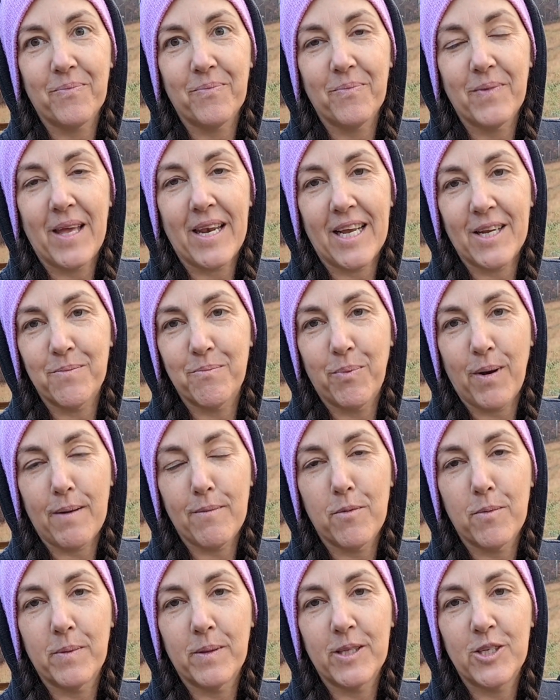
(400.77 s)
And I
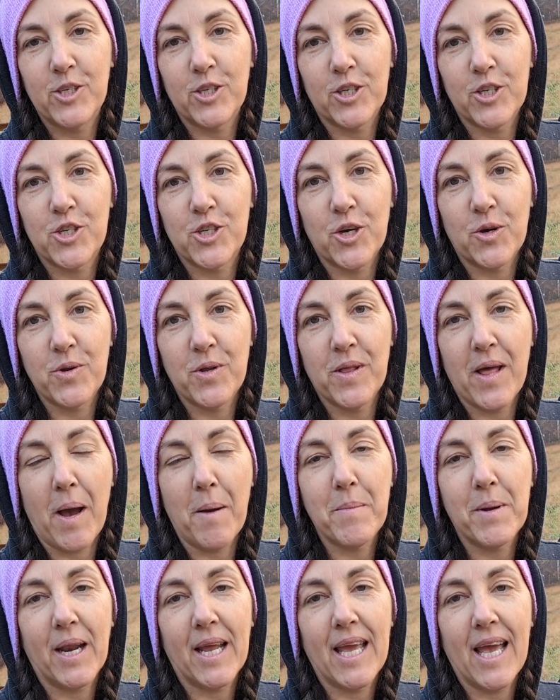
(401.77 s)
probably should have shown you that,
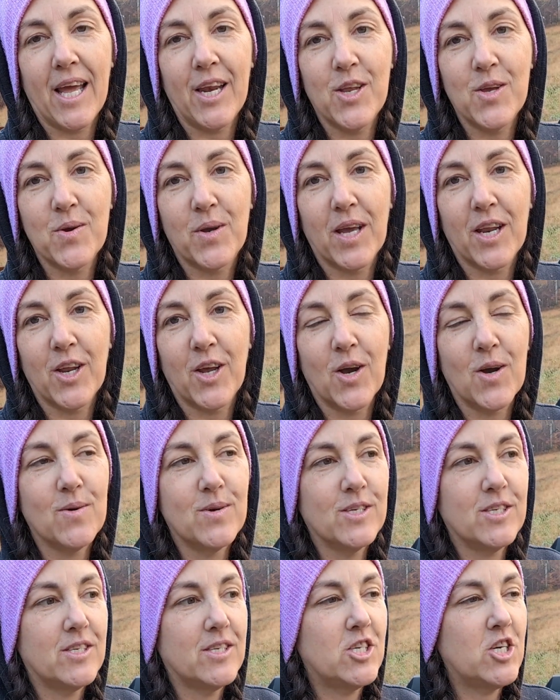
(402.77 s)
but again, you can go
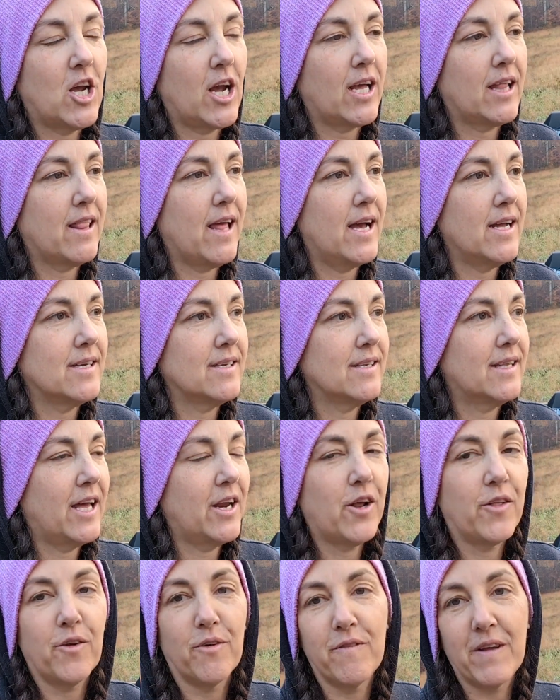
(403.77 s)
and check that
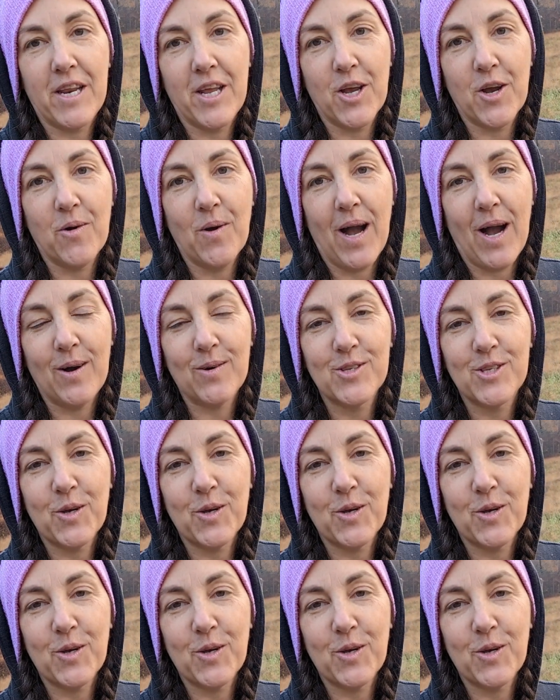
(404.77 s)
other video out.